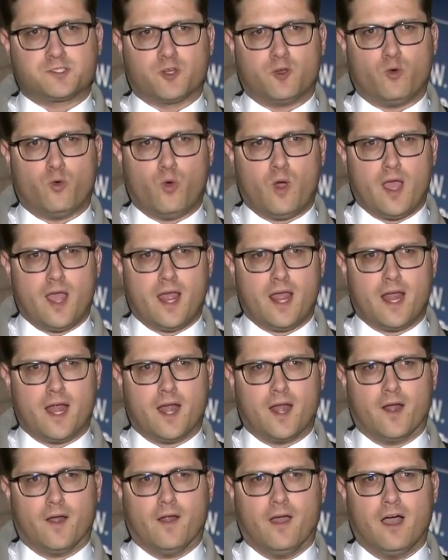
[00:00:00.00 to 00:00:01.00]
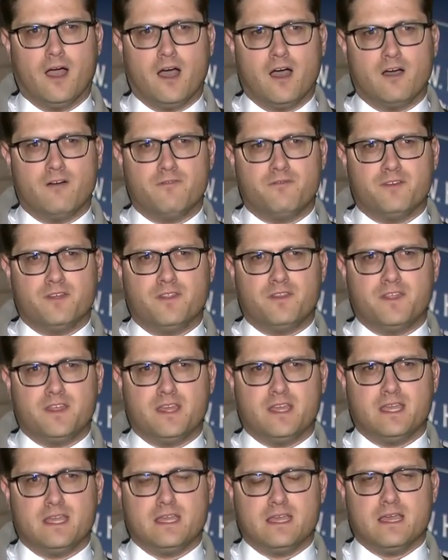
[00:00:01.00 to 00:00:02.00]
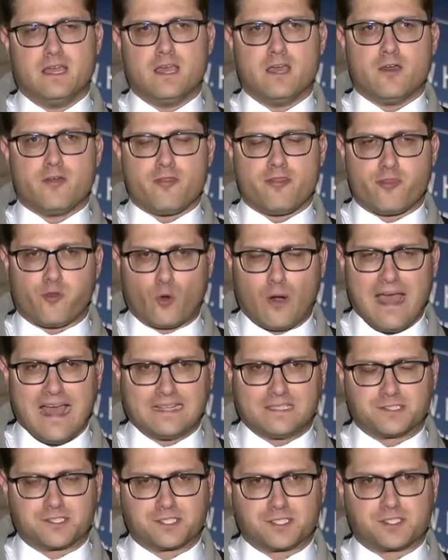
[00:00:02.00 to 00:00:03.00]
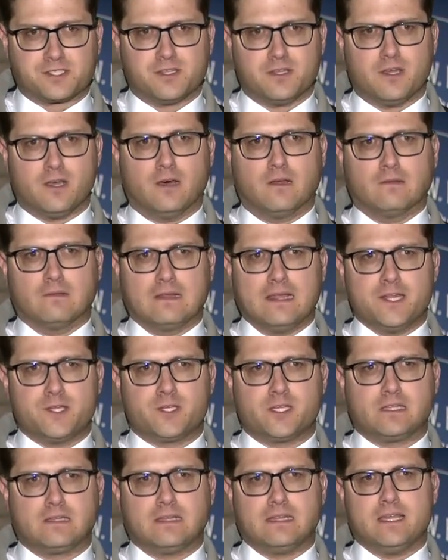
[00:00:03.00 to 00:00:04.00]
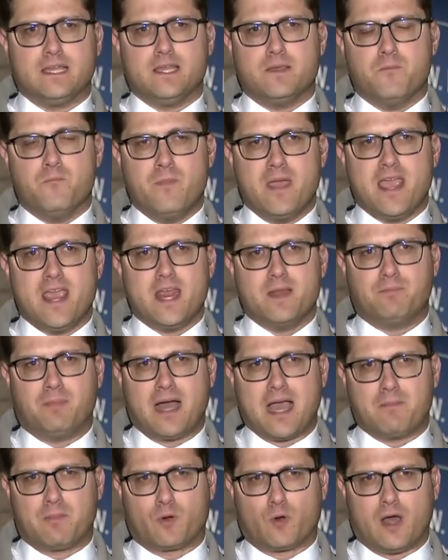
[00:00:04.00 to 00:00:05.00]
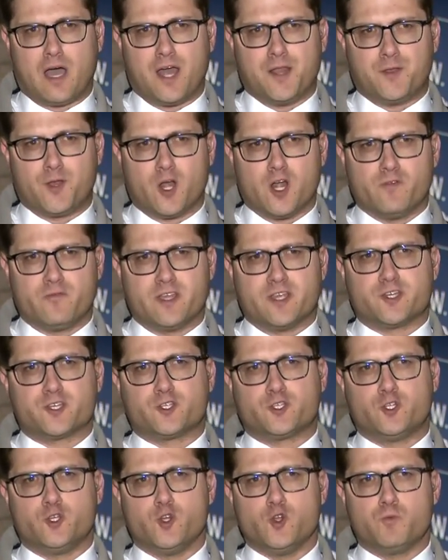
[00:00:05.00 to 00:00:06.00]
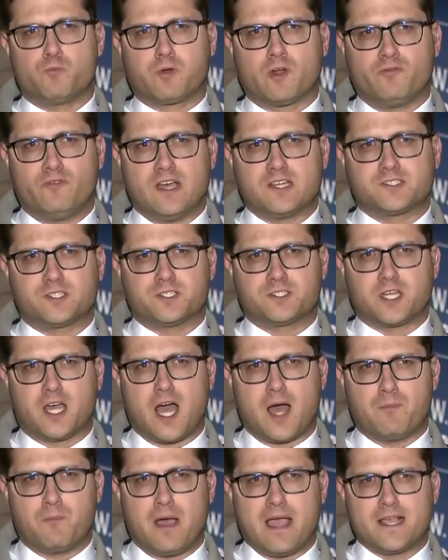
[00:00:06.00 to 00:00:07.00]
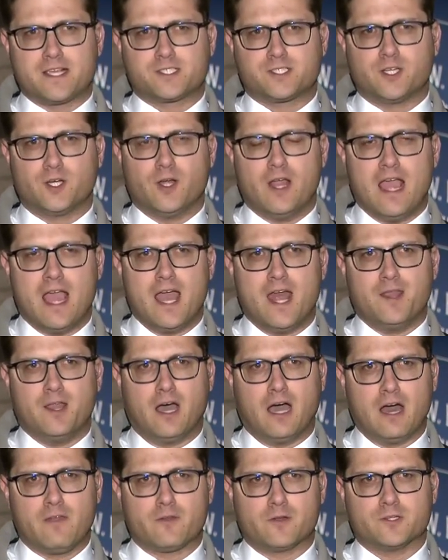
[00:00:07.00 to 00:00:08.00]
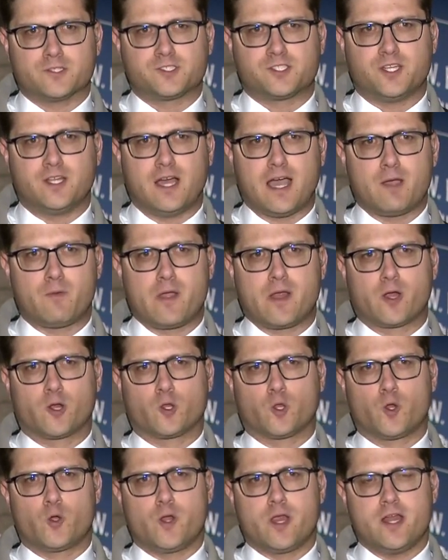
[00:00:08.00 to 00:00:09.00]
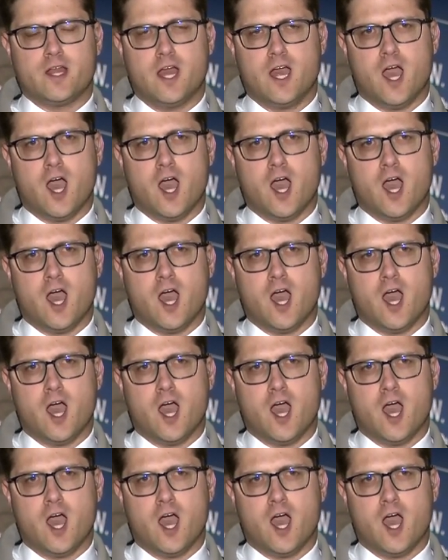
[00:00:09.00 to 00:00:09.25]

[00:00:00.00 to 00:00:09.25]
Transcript: aware of the threats allegedly made by Murad Dervish to Professor Tom Meixner and others. Tonight we are learning